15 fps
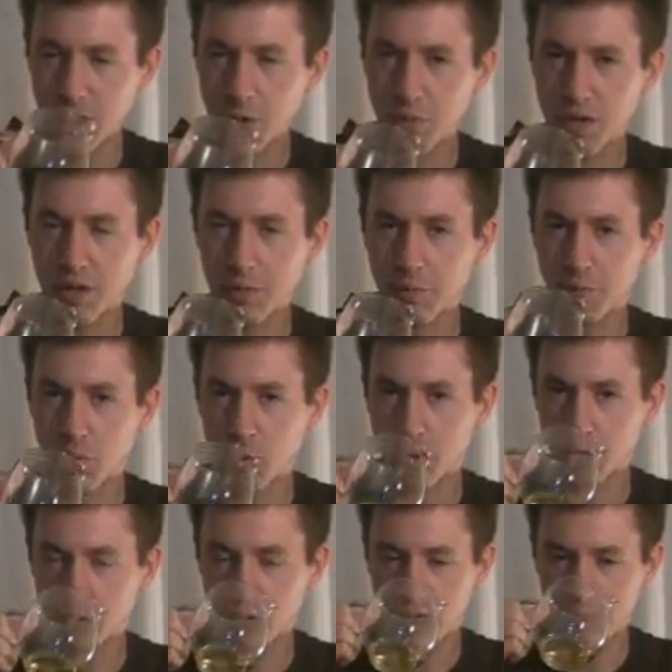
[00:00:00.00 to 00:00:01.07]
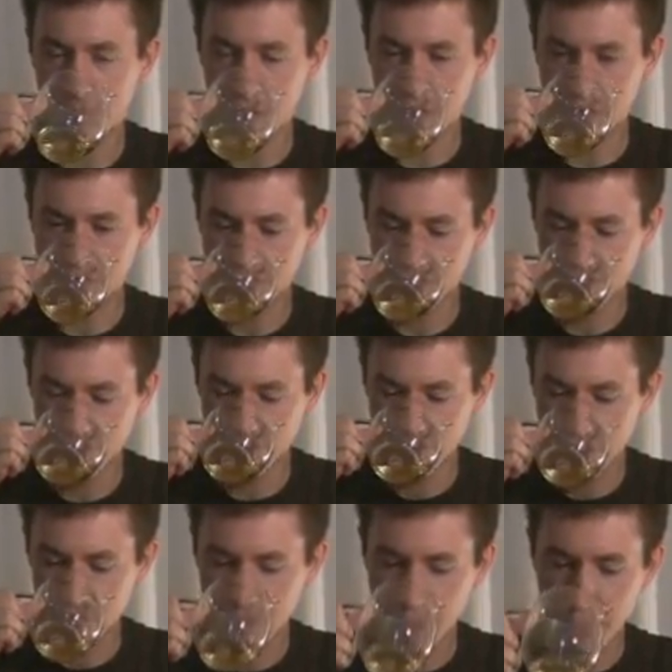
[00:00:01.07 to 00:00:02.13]
bit of boiled green bean
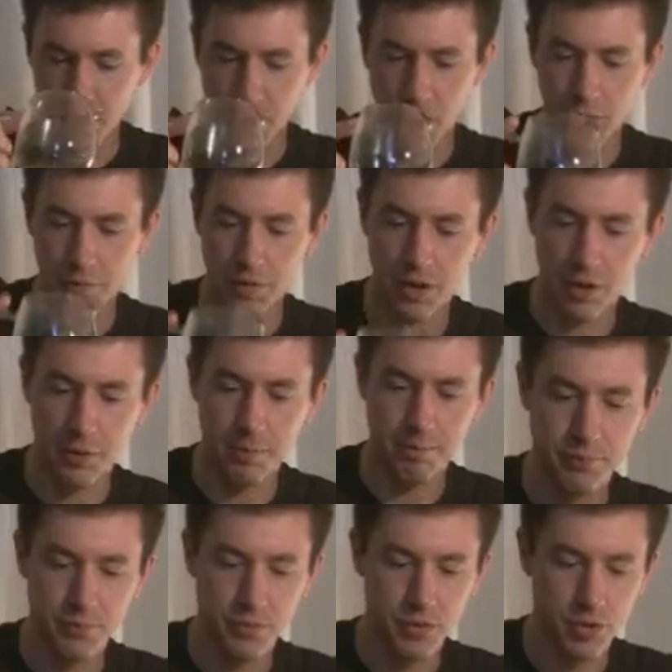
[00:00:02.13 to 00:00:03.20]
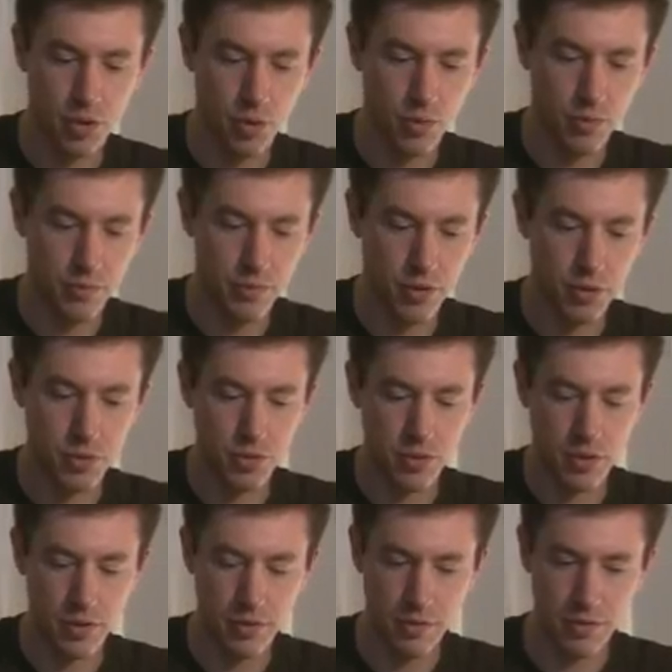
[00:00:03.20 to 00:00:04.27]
coming off here. So those are
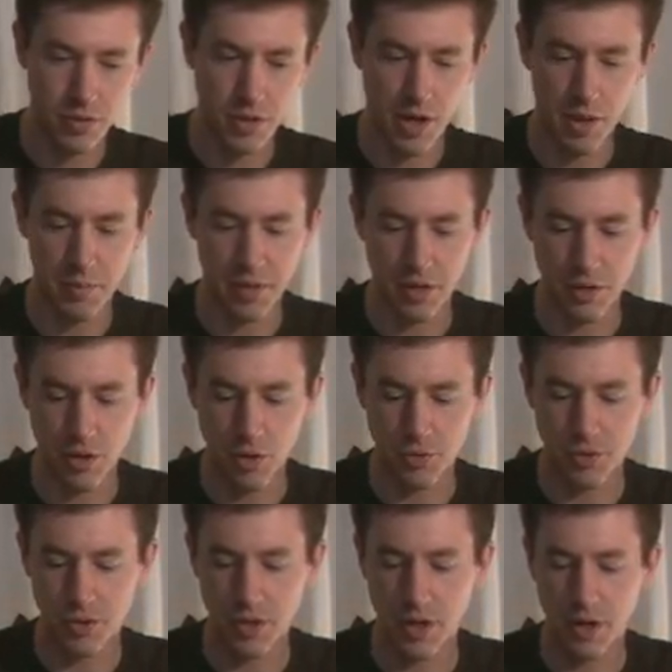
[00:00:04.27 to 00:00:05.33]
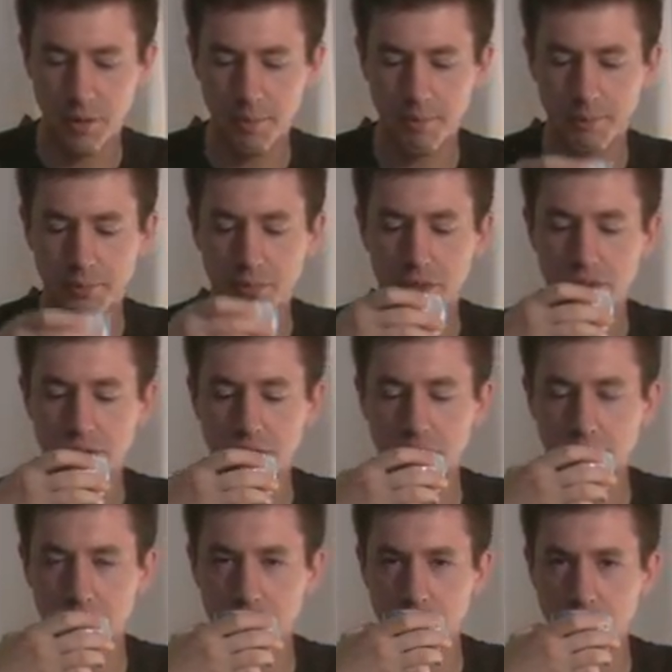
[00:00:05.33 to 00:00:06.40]
the dominant notes there. Let's give
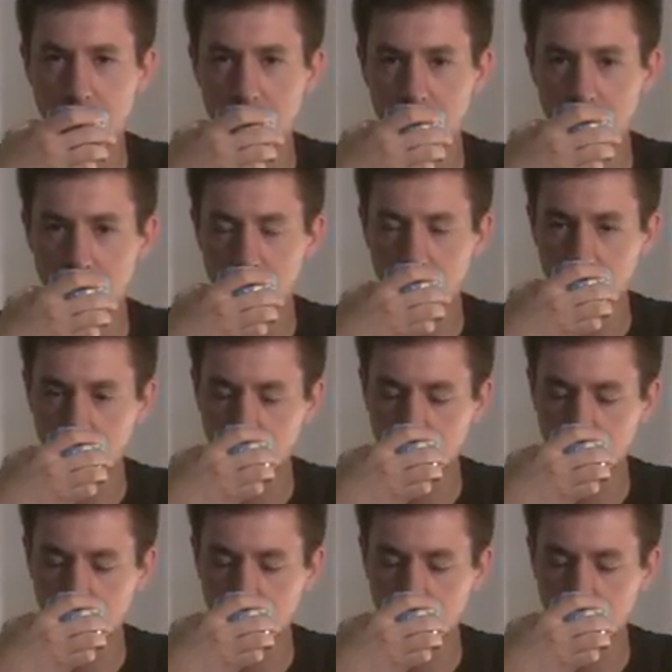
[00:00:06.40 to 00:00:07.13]
it a shot here.